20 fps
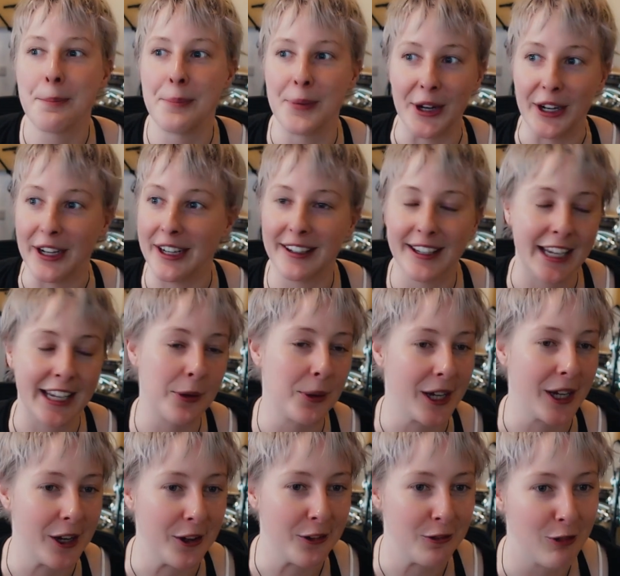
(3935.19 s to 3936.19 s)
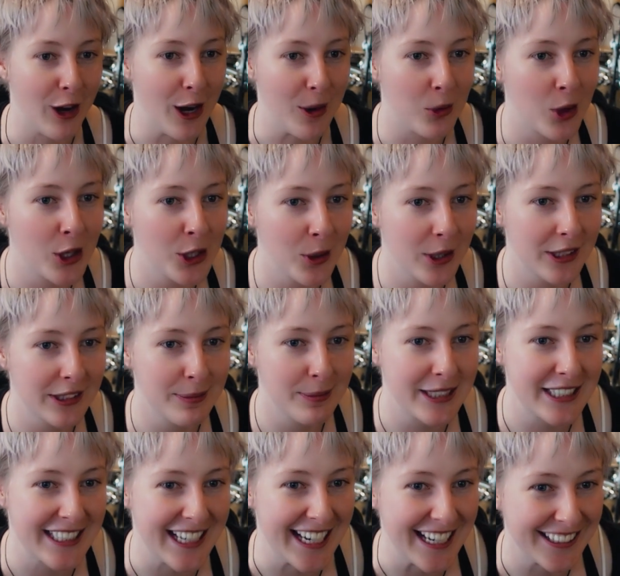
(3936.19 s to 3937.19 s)
But here we go. Right, what are you asking
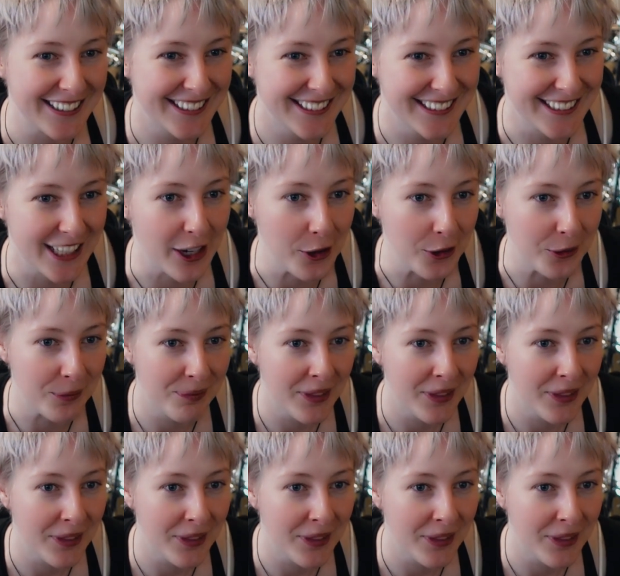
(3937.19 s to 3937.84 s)
me today? So,